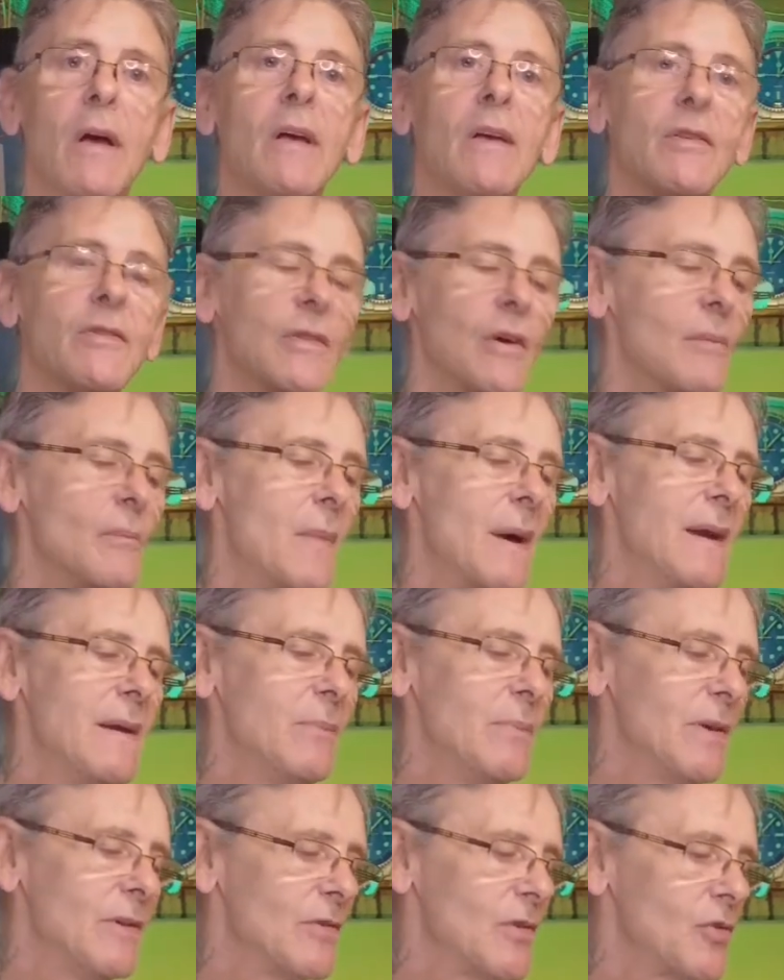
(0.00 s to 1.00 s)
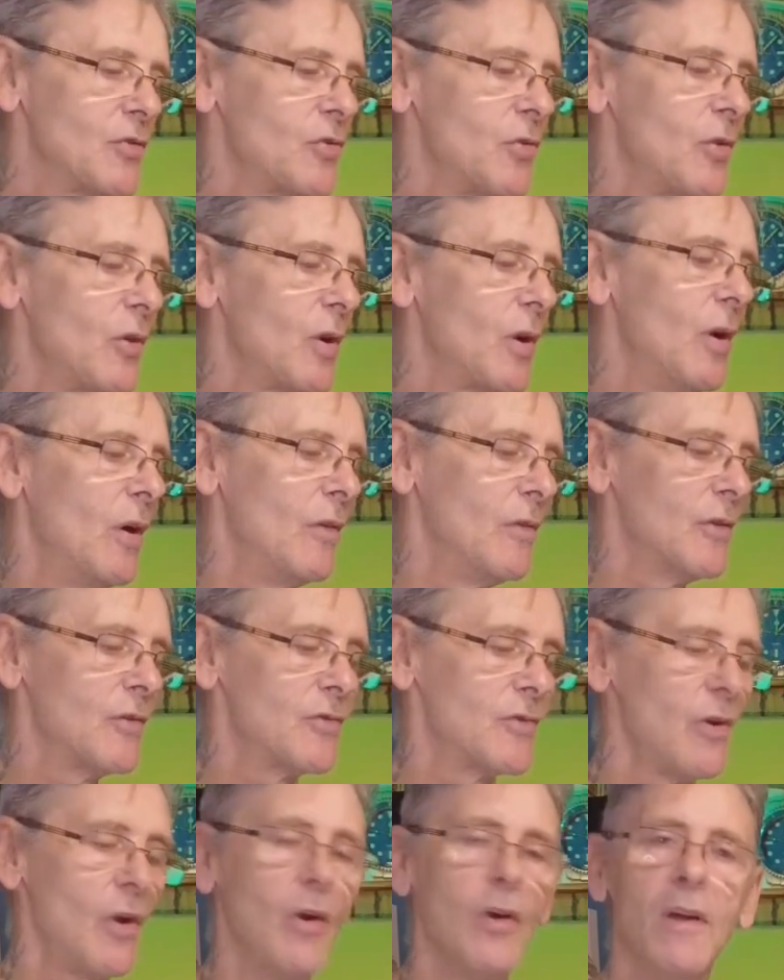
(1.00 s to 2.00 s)
So maybe I should have got the
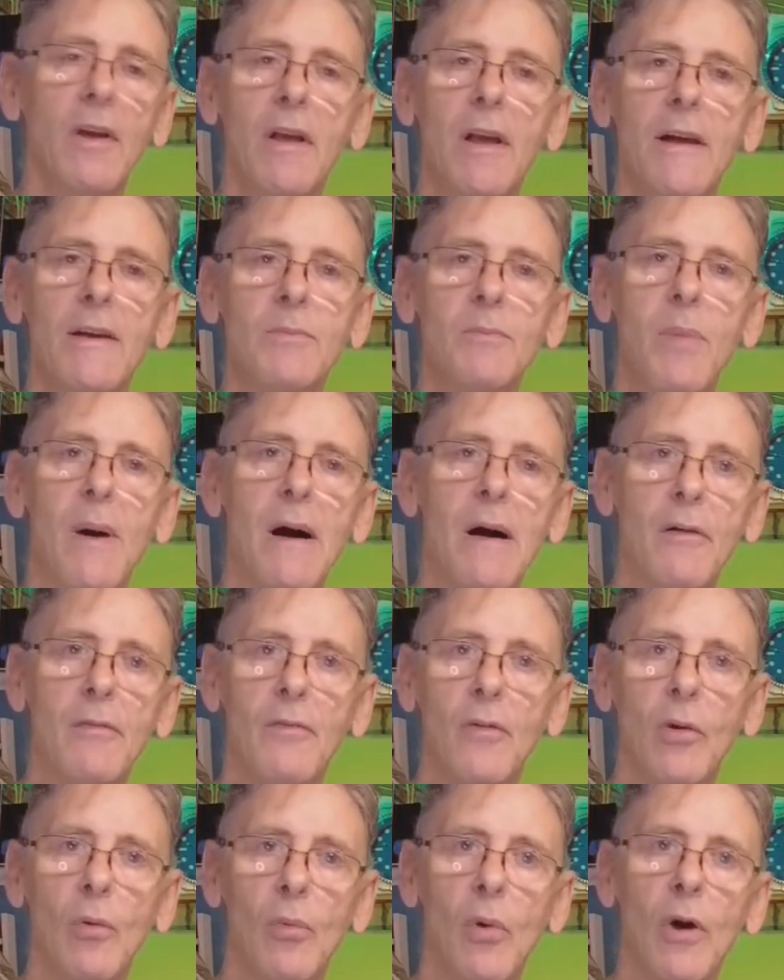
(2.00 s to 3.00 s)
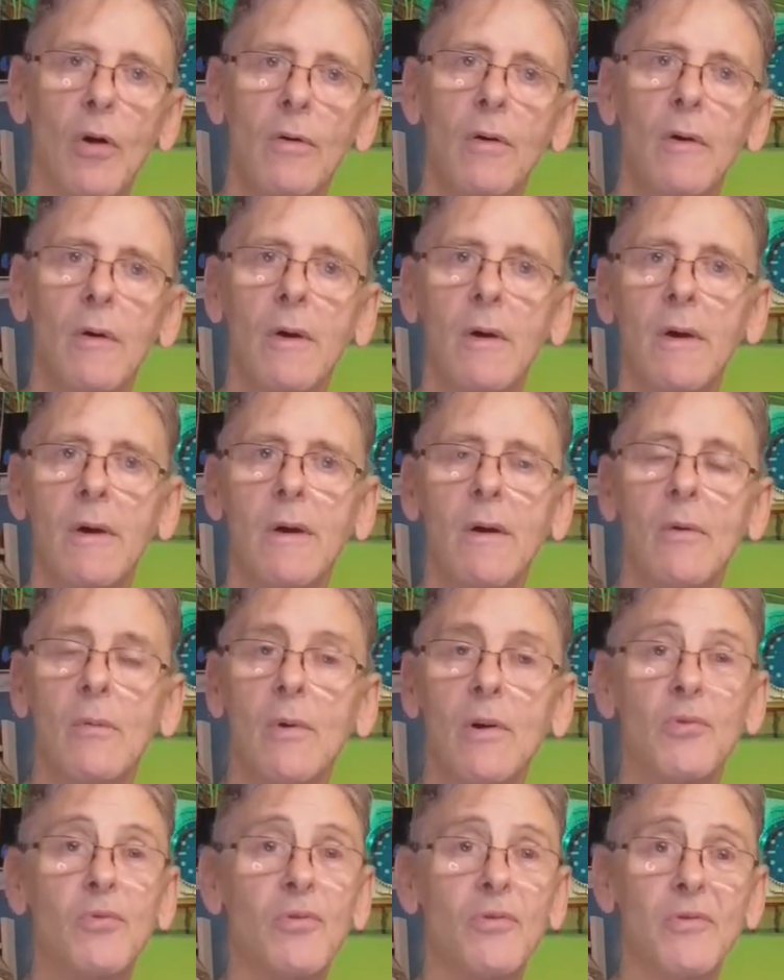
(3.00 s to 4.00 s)
slightly less powerful one,
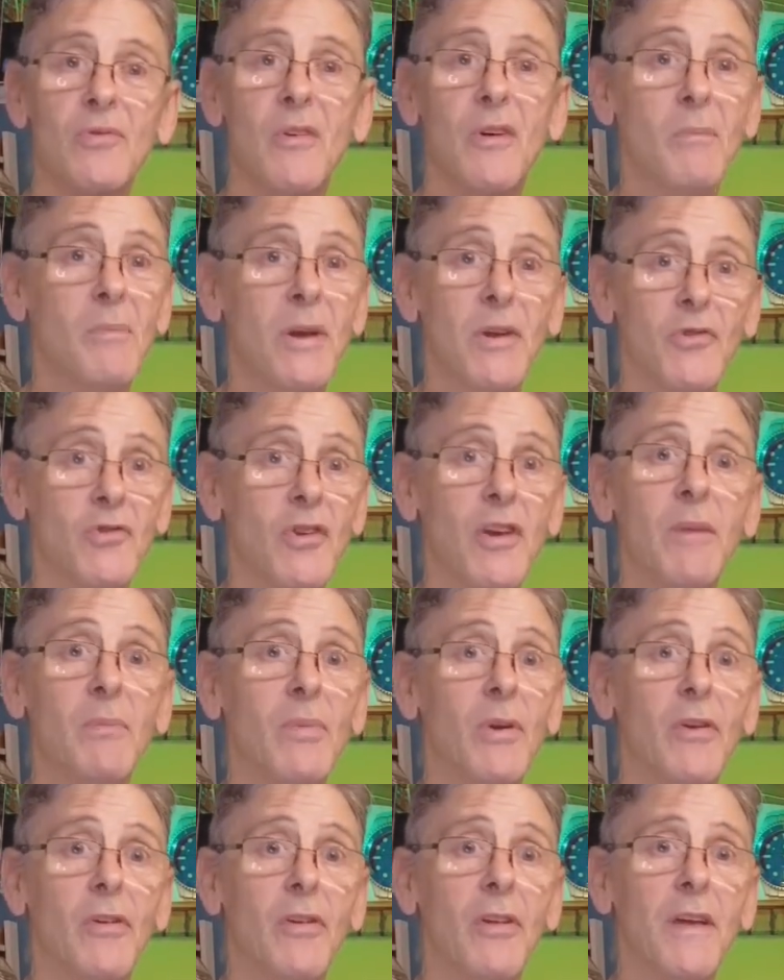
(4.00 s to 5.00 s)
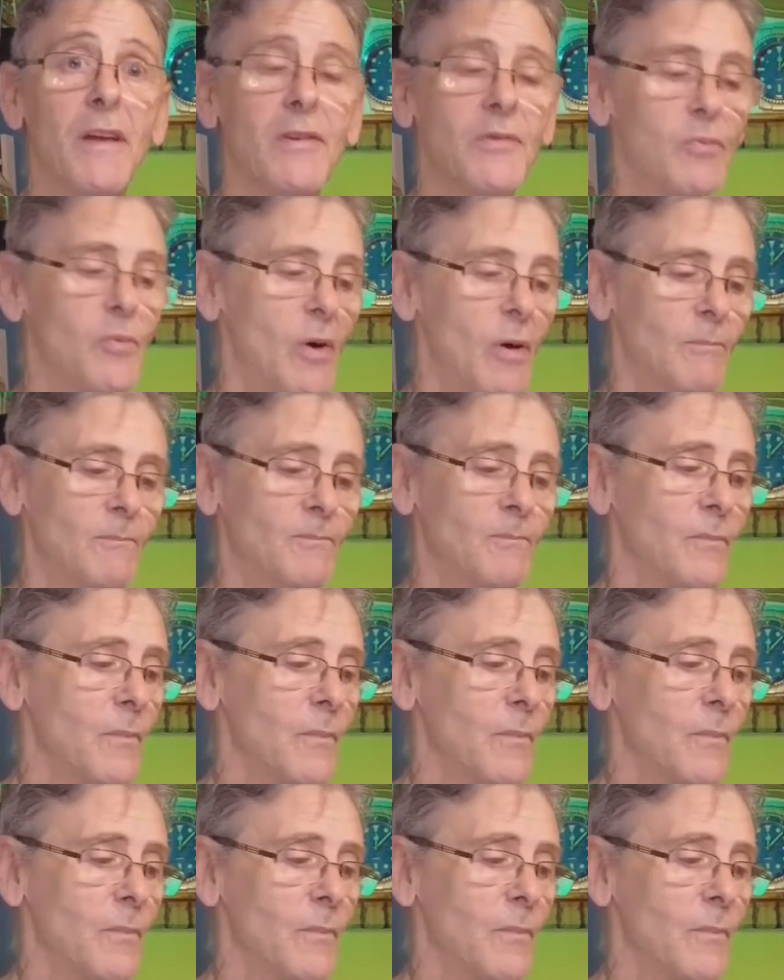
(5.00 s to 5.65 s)
which was a bit cheaper than this one.